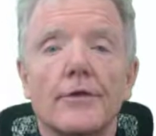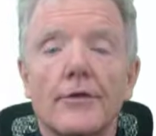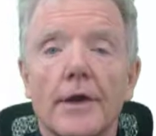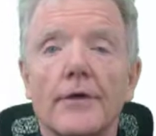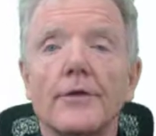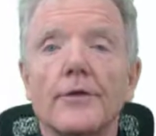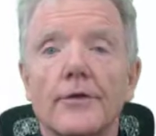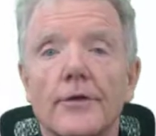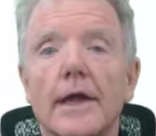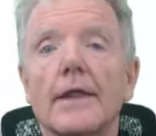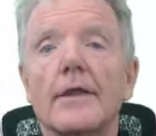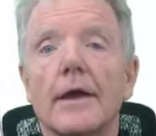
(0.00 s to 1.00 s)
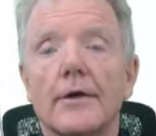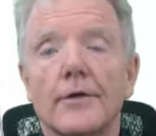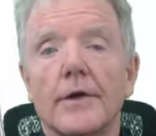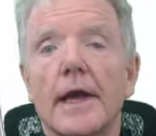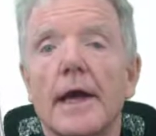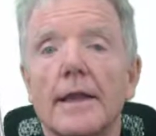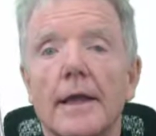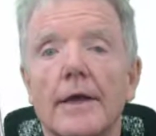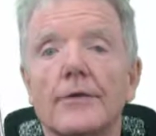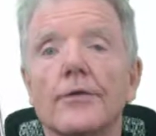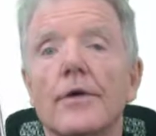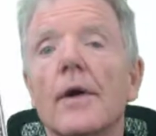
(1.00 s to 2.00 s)
center, just like the other
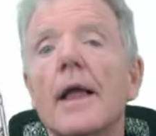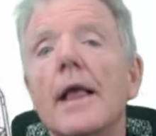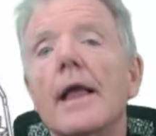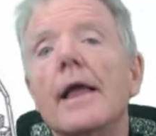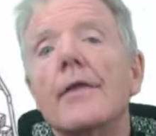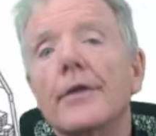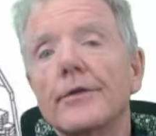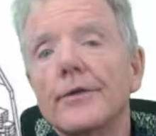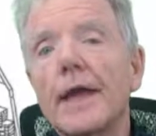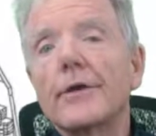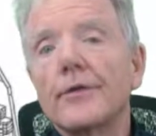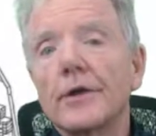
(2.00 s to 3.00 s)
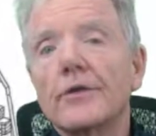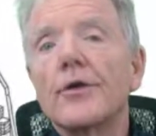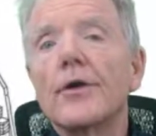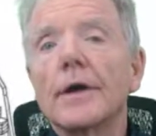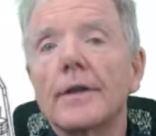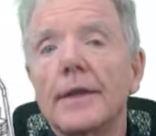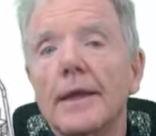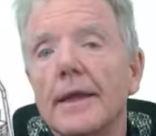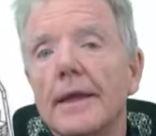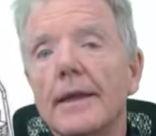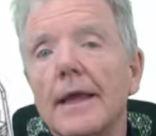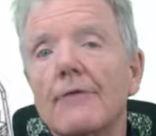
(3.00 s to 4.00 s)
guidelines. So this actually took
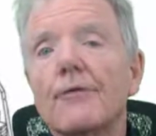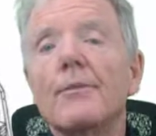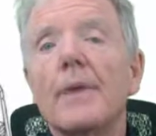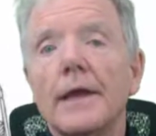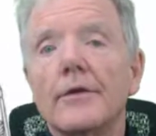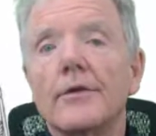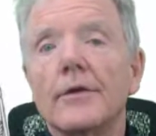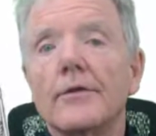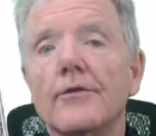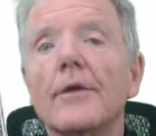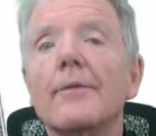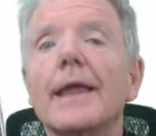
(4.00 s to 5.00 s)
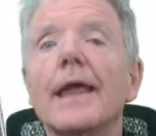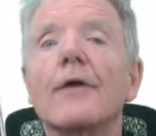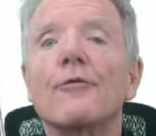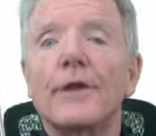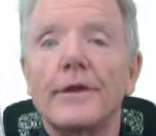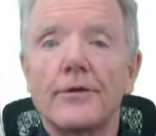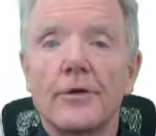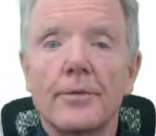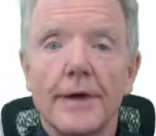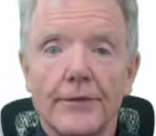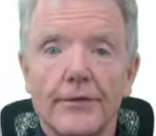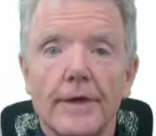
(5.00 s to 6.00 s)
the information from the original
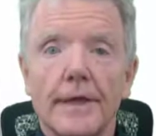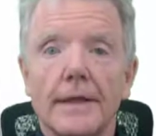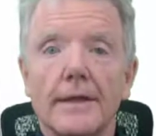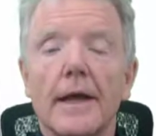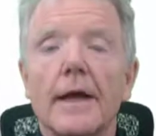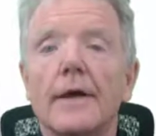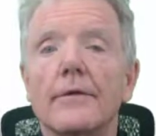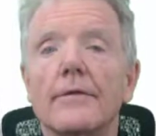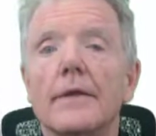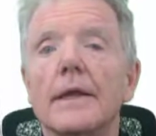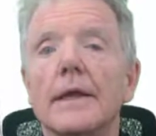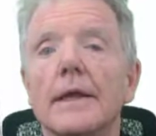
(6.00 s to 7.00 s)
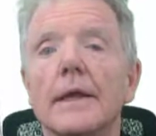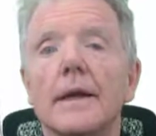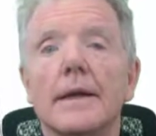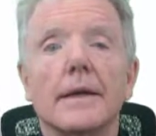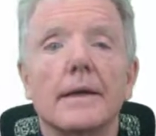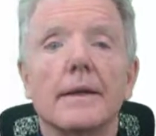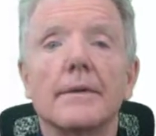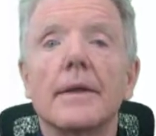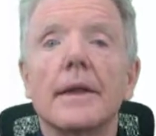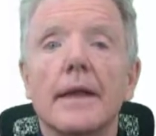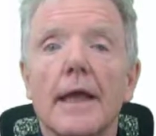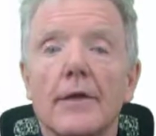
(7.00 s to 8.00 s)
precedent of the
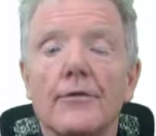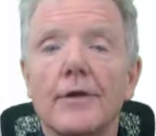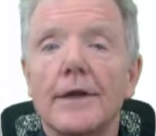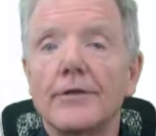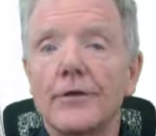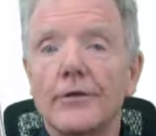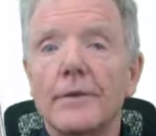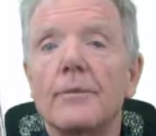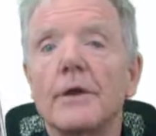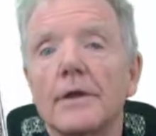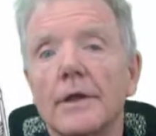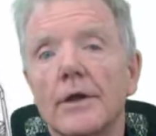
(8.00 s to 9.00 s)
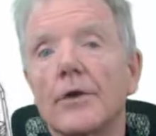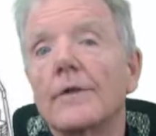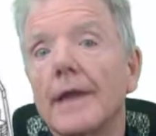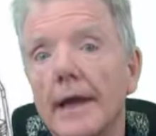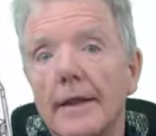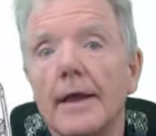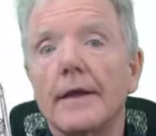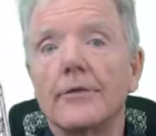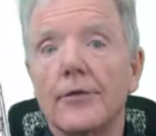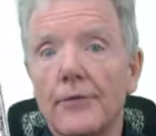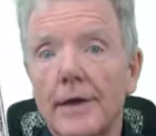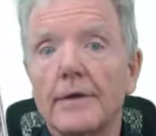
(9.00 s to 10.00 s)
California Existing Building Code guidelines for
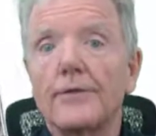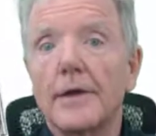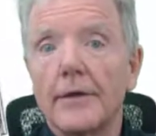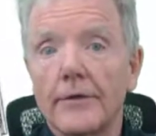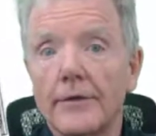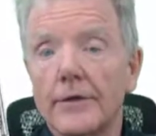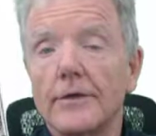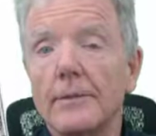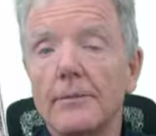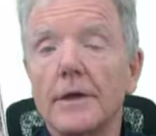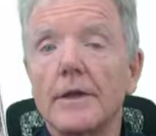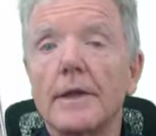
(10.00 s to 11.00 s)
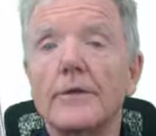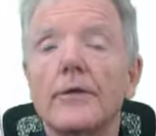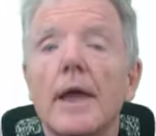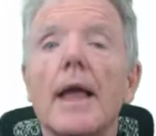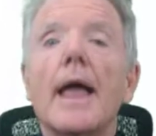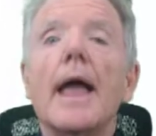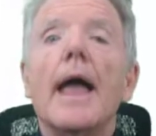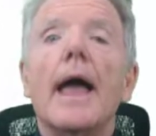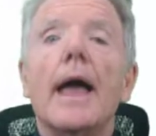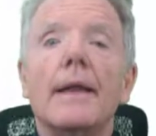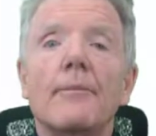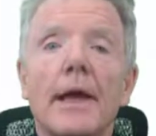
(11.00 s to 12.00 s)
retrofit existing buildings
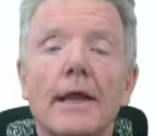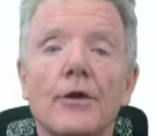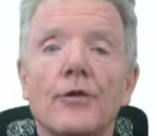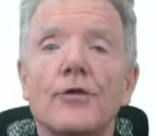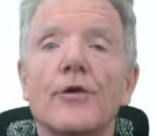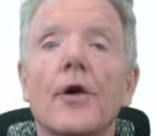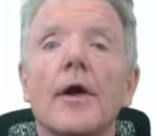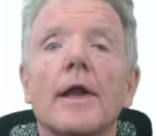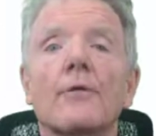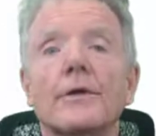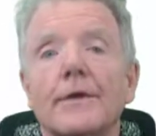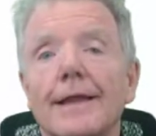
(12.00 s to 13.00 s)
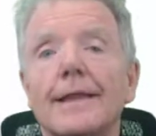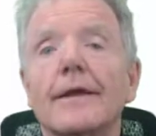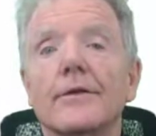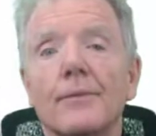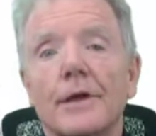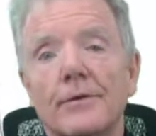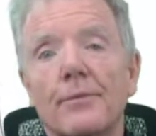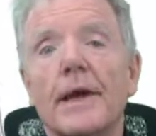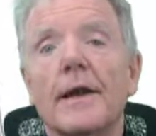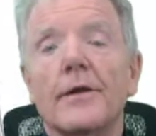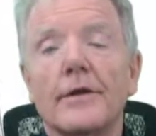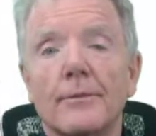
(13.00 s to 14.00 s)
and made a new drawing, which I think is much
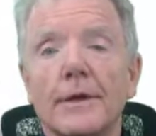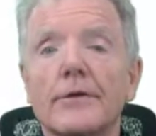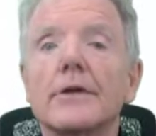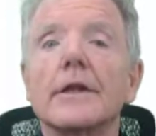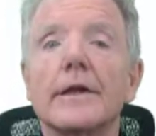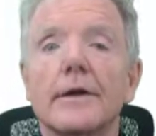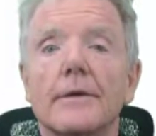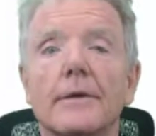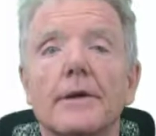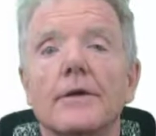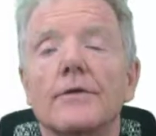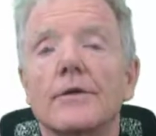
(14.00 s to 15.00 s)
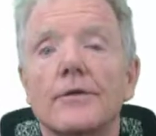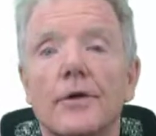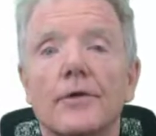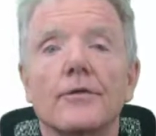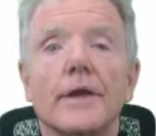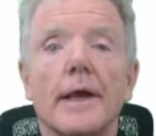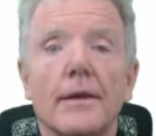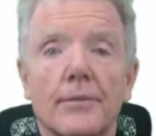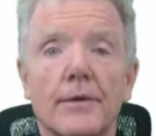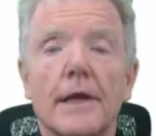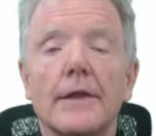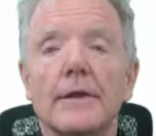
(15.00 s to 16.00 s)
better. It's much clearer because it shows the
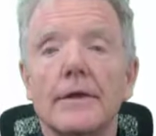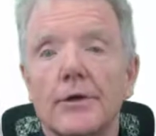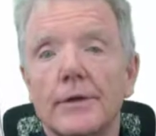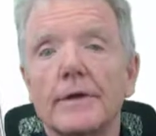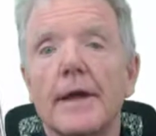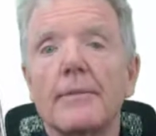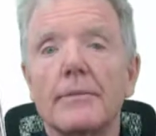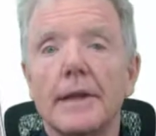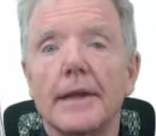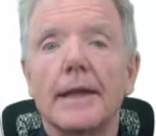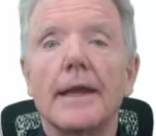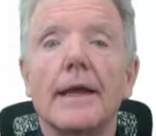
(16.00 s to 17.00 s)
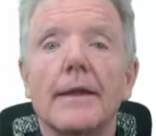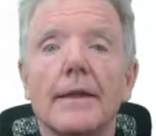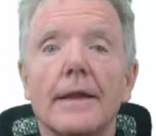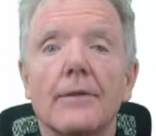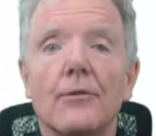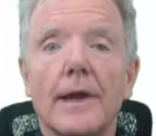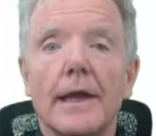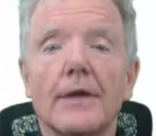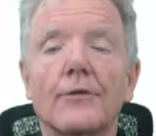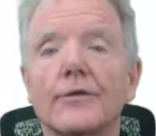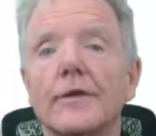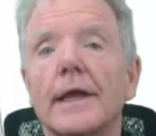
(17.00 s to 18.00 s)
upper and the lower top plate and the way it
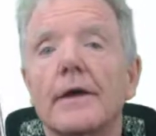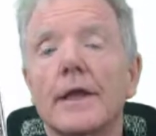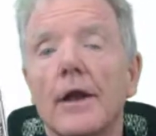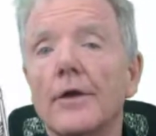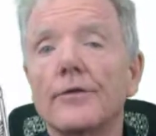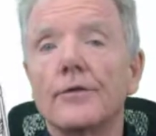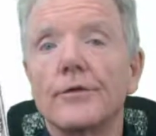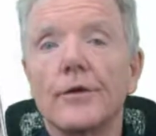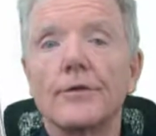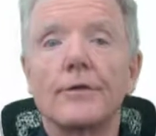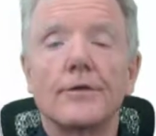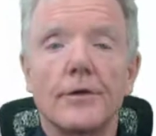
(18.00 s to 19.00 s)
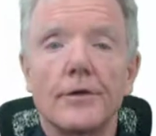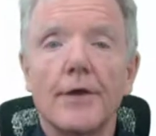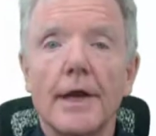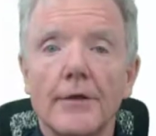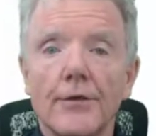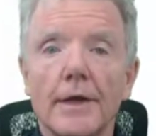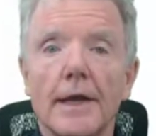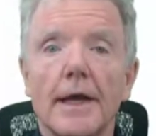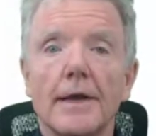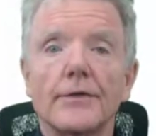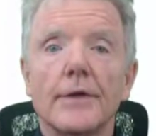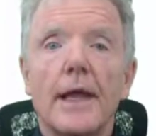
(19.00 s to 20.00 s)
was nailed. It also shows the shear transfer
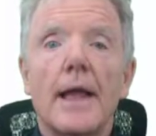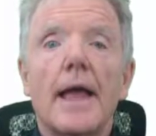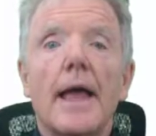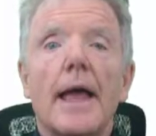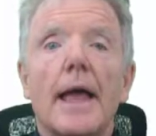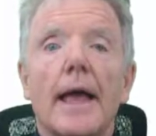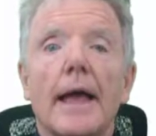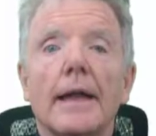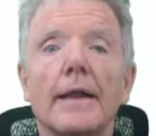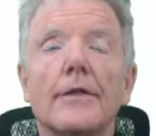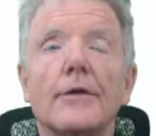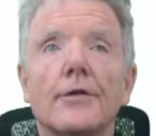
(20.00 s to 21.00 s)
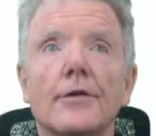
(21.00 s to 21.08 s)
ties. And the shear